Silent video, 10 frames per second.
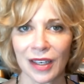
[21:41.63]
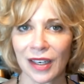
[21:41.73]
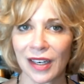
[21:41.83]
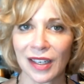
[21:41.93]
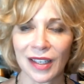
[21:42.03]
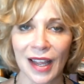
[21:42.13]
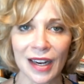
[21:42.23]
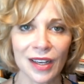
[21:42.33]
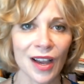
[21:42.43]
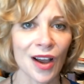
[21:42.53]
You need to
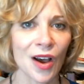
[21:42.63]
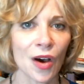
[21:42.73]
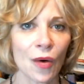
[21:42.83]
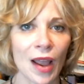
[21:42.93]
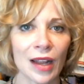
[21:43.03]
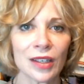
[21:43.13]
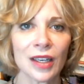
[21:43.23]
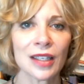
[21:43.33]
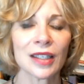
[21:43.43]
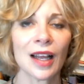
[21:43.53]
let it go and
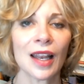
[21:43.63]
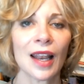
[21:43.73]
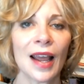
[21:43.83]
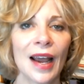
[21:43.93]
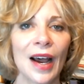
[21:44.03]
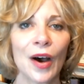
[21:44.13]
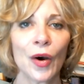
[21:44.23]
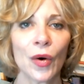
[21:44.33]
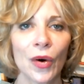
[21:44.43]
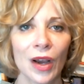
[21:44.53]
just
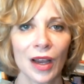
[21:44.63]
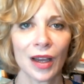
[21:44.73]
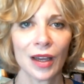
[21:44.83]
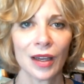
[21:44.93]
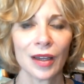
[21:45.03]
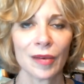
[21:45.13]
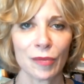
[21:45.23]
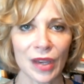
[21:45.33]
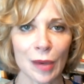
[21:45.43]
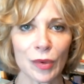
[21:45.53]
allow
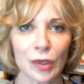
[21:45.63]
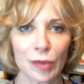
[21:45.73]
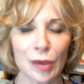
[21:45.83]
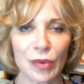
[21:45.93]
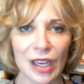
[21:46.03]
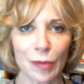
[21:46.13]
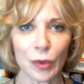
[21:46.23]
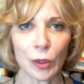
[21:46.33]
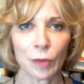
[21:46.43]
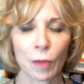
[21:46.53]
people to be
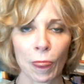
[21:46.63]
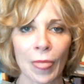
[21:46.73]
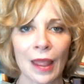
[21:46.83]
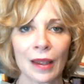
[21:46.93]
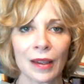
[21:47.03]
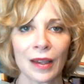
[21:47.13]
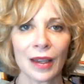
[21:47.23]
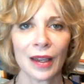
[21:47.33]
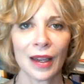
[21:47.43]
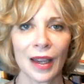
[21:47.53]
people
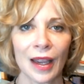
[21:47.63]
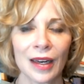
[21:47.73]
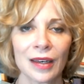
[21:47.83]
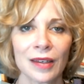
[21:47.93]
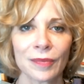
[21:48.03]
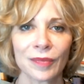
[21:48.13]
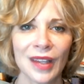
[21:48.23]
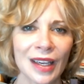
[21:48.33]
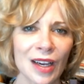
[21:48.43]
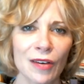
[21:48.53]
and
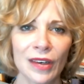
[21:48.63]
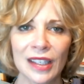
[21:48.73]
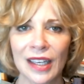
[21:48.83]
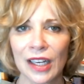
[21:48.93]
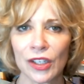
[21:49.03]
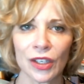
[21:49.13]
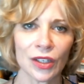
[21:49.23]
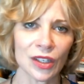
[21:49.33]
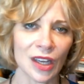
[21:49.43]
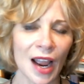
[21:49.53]
let go of any
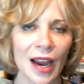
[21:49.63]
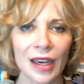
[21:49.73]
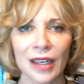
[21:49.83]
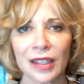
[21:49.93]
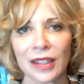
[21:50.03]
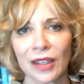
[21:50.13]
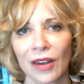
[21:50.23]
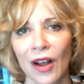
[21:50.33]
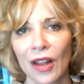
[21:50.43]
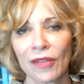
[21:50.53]
tension, tightness,
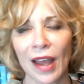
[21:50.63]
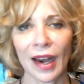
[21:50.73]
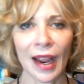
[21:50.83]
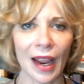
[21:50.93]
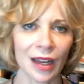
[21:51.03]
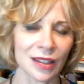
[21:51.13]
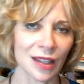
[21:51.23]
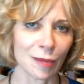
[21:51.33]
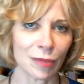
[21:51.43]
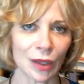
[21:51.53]
all of that
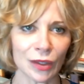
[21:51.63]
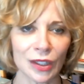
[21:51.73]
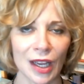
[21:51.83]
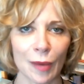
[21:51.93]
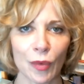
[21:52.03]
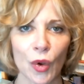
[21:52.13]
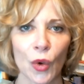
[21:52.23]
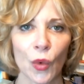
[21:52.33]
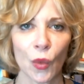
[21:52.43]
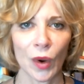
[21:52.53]
angst that builds up
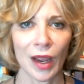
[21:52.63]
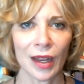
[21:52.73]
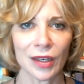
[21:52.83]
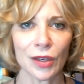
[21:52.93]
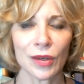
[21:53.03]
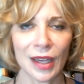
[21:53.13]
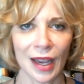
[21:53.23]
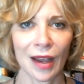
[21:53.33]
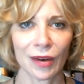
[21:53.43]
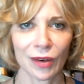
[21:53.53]
when you
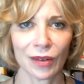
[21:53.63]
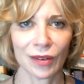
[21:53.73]
can't